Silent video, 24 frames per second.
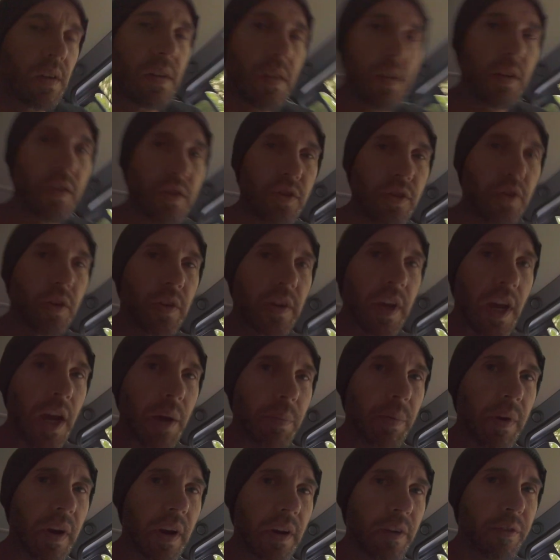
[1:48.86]
this new
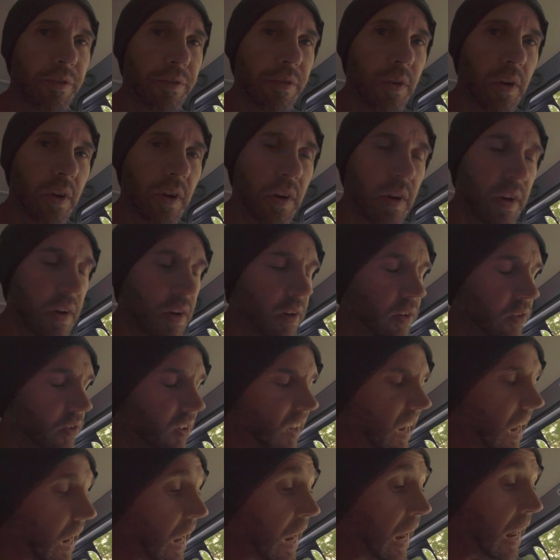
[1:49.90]
carpet underfoot is
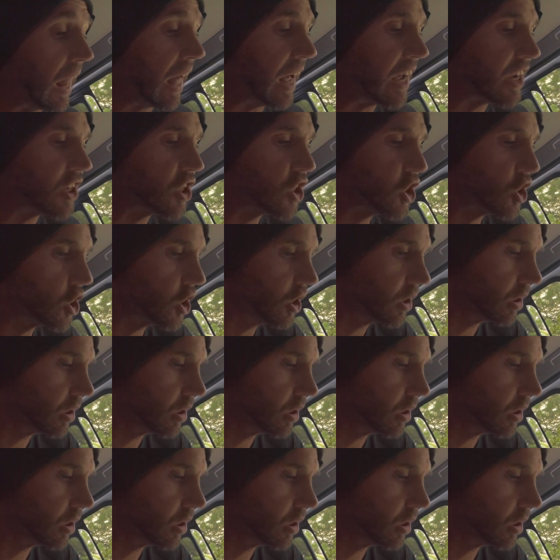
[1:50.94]
lush.